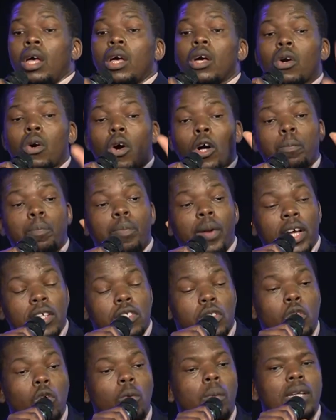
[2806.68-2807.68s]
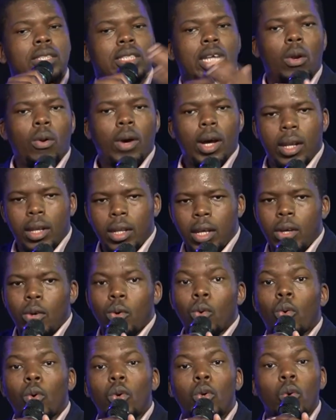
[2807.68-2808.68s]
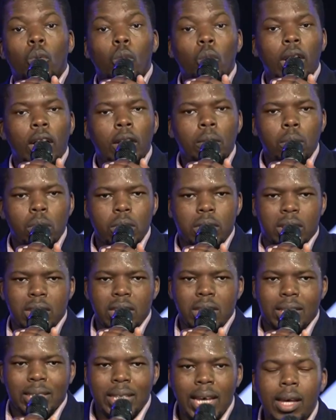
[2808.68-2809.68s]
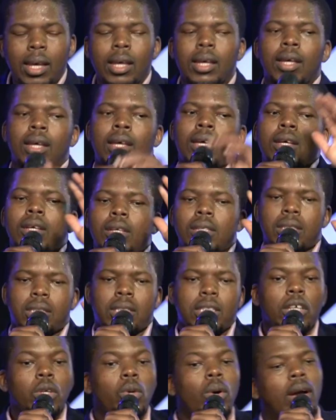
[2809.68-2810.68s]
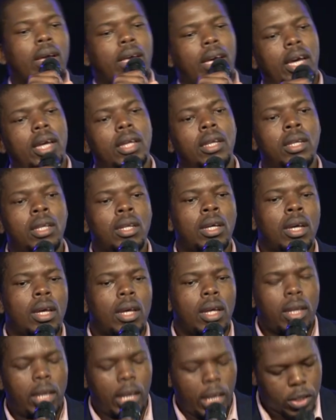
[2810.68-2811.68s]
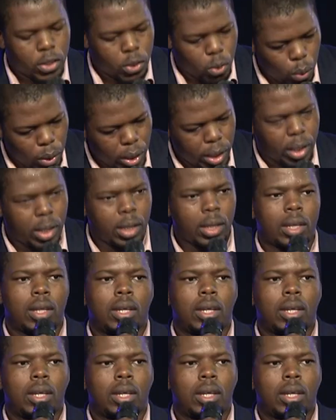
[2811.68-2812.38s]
God bless you, bazalwane. UNkulunkulu anibusise. See you again next week.